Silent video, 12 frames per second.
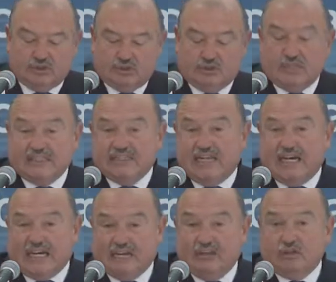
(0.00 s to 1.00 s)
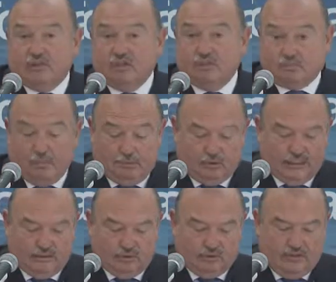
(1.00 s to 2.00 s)
and new tools to have access
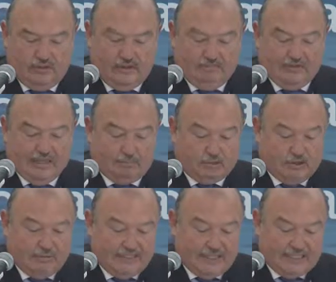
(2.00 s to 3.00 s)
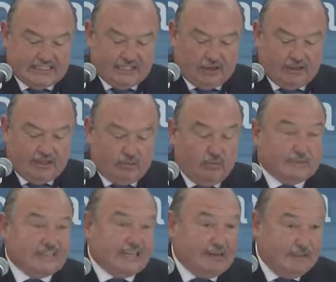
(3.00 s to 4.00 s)
to knowledge, to
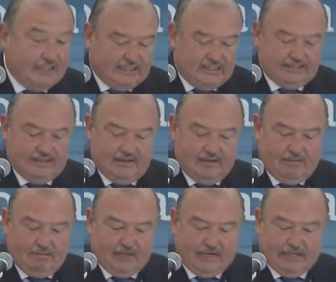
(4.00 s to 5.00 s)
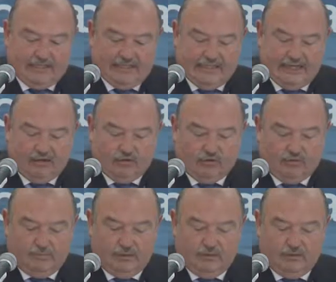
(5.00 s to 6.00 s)
make information more
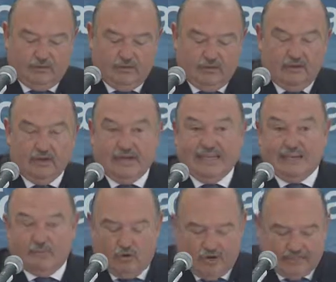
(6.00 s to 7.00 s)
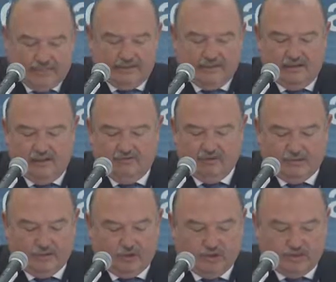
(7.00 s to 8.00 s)
democratic, as well as new data
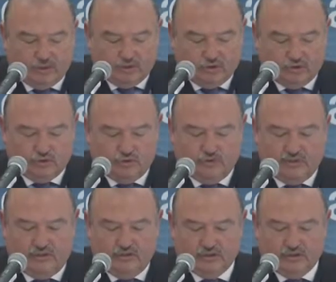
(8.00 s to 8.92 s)
visualization techniques